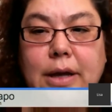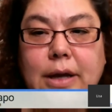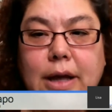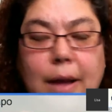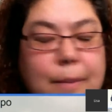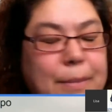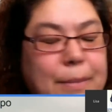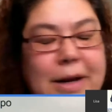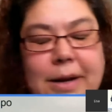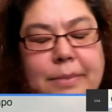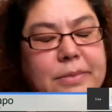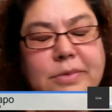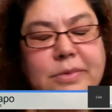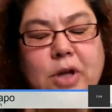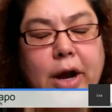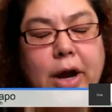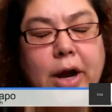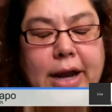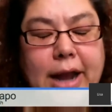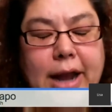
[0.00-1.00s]
I mean, I'm
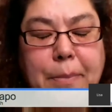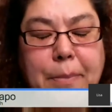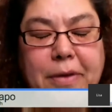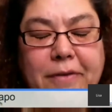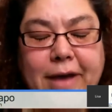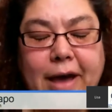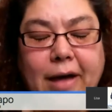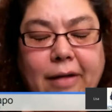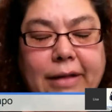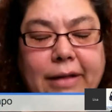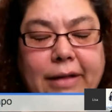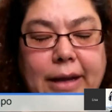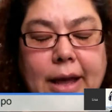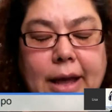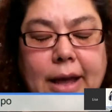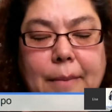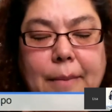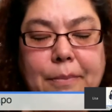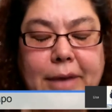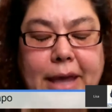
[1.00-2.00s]
sorry, at Napa Valley
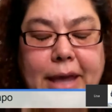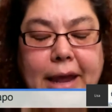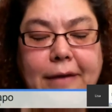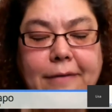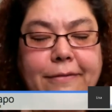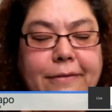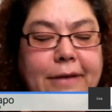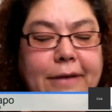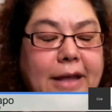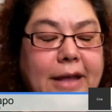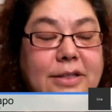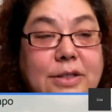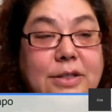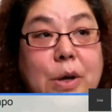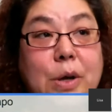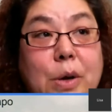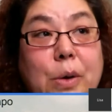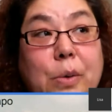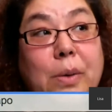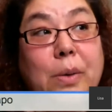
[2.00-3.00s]
GAFE. And
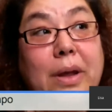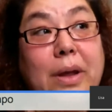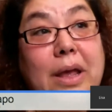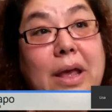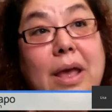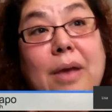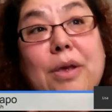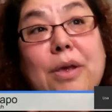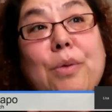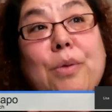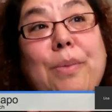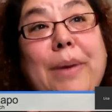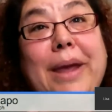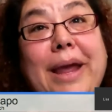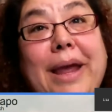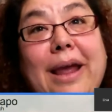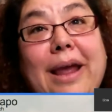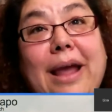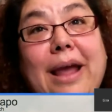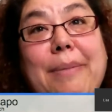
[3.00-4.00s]
so
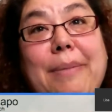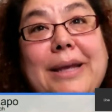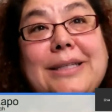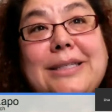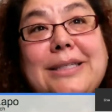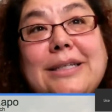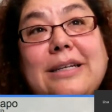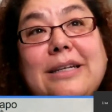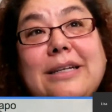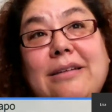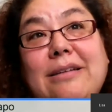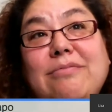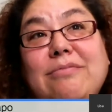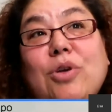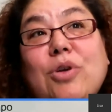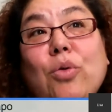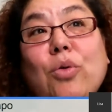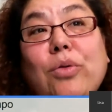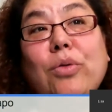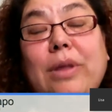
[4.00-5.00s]
I basically
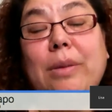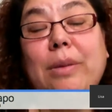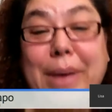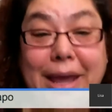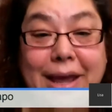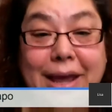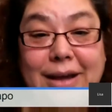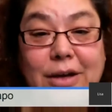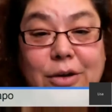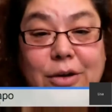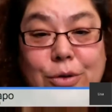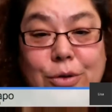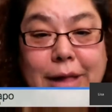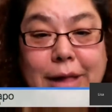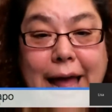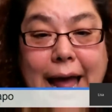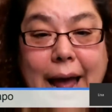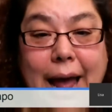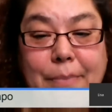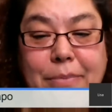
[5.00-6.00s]
told them pick a
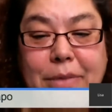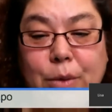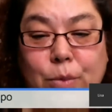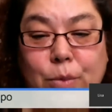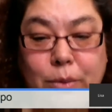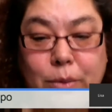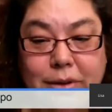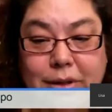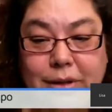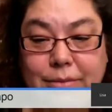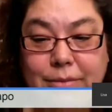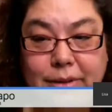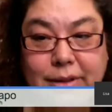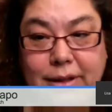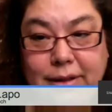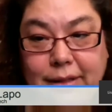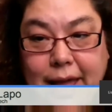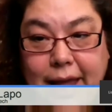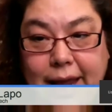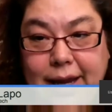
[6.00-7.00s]
Google app they really,
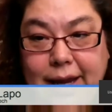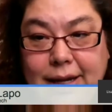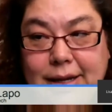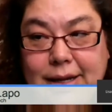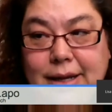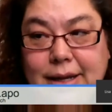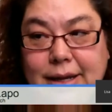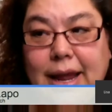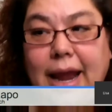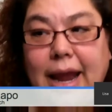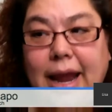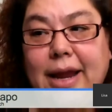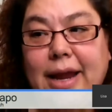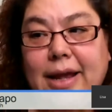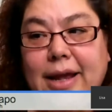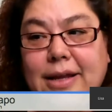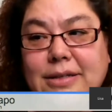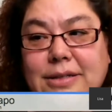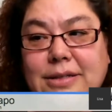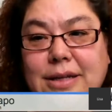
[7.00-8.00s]
really like
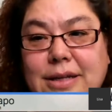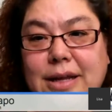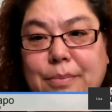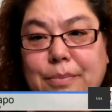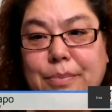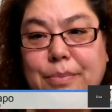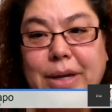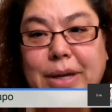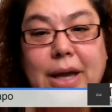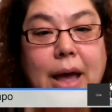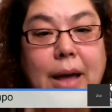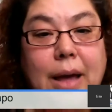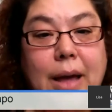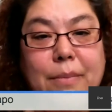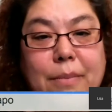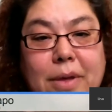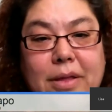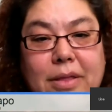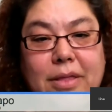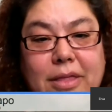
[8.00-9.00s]
and
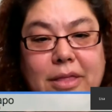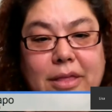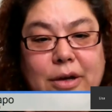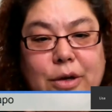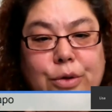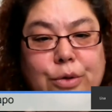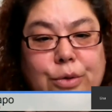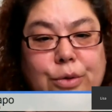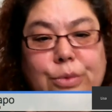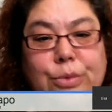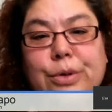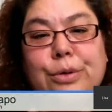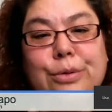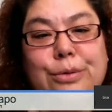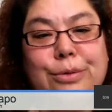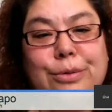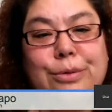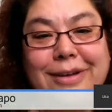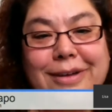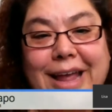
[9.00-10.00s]
become the
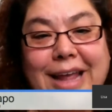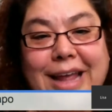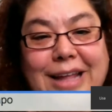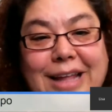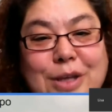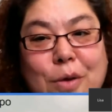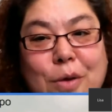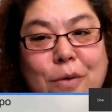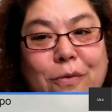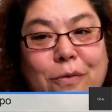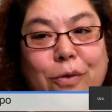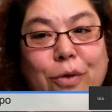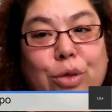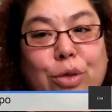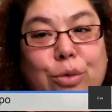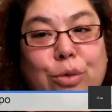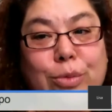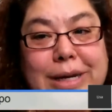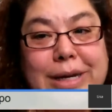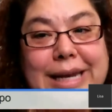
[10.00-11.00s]
guru. And so for
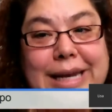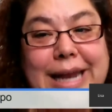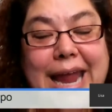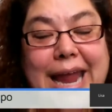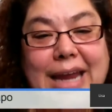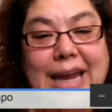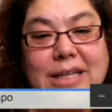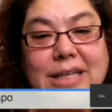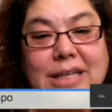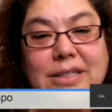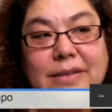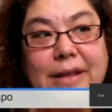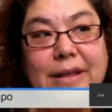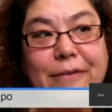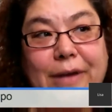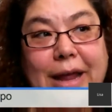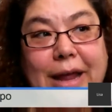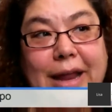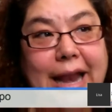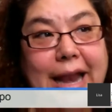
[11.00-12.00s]
3 days,
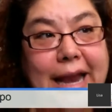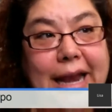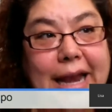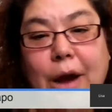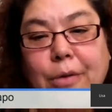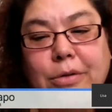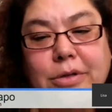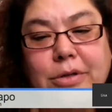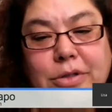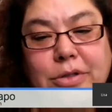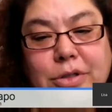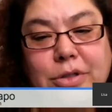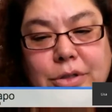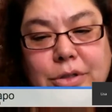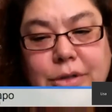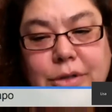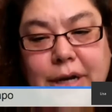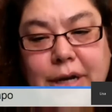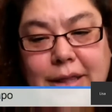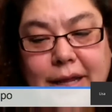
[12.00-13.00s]
at 8 hours
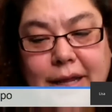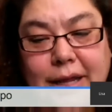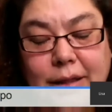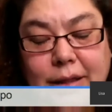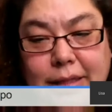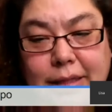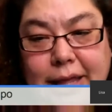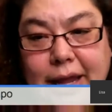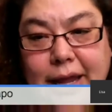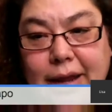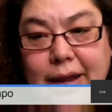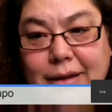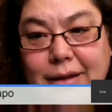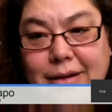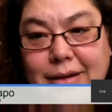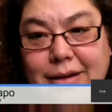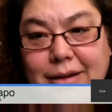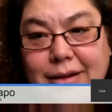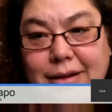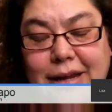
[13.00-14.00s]
straight, they
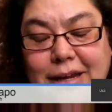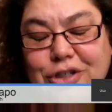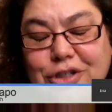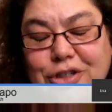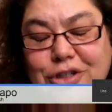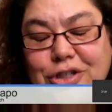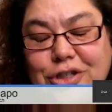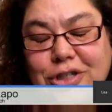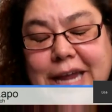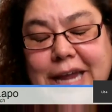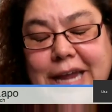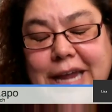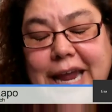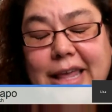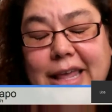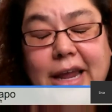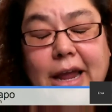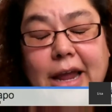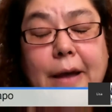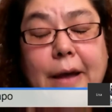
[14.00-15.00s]
each day